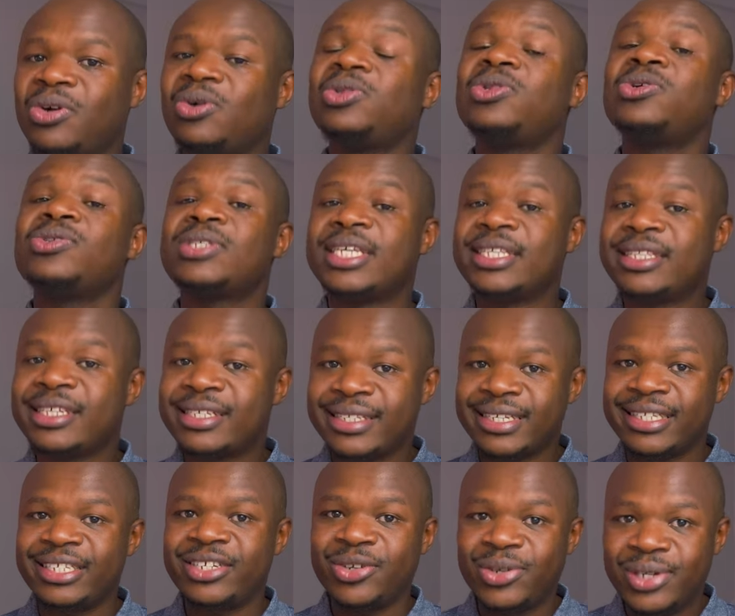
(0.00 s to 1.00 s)
All those other
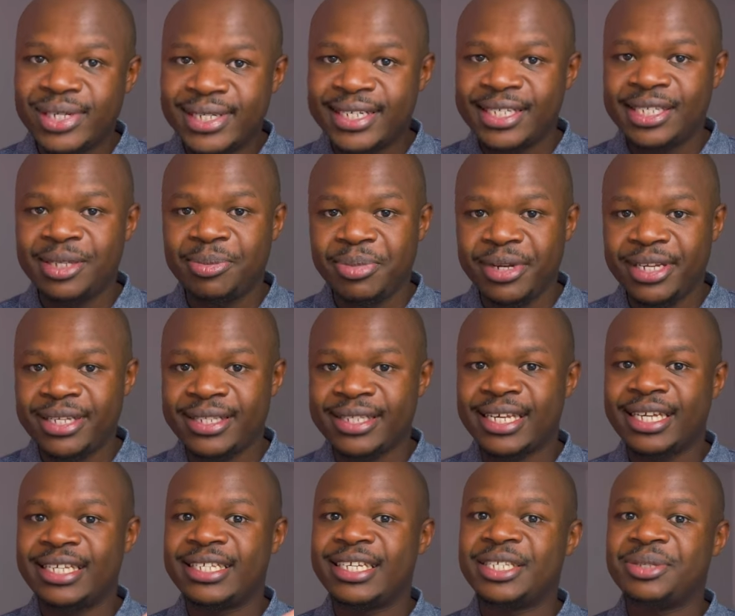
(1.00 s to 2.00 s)
surgical
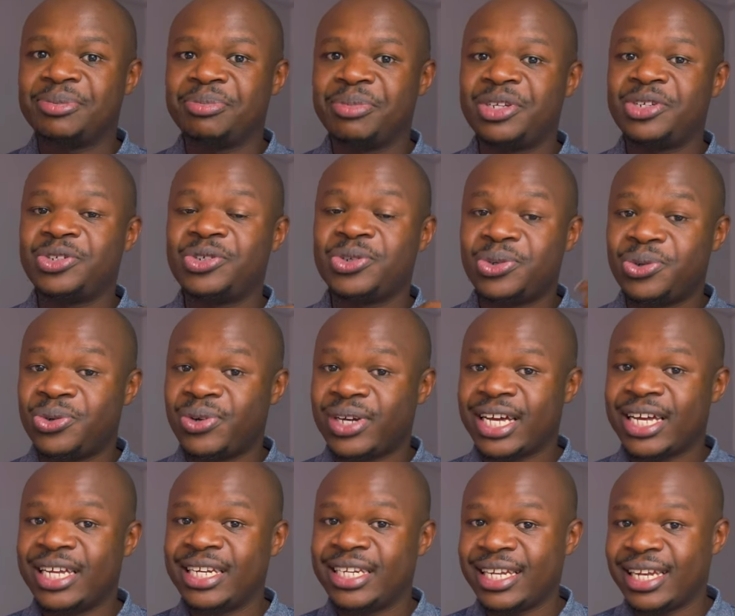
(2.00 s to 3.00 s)
disciplines I just mentioned were
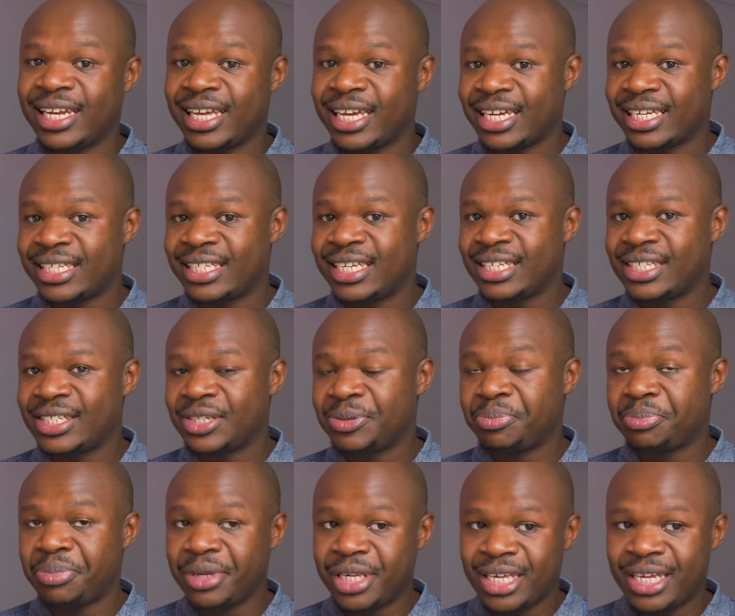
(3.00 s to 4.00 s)
kind of like just
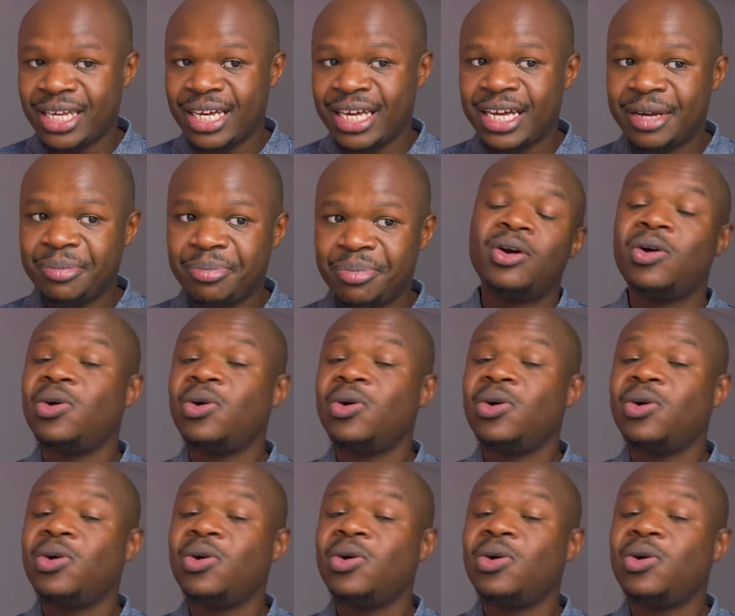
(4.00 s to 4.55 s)
picking up.